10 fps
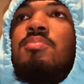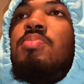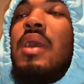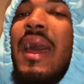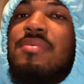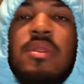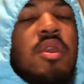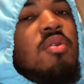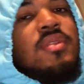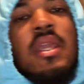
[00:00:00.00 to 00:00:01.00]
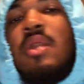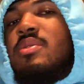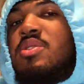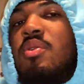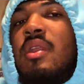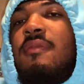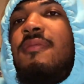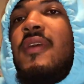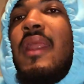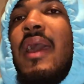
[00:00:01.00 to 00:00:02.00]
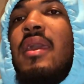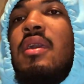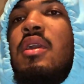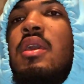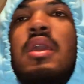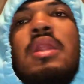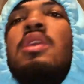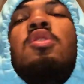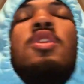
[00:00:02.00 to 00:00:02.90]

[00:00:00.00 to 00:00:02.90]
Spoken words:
But I don't think he was doing it for, like, illegal.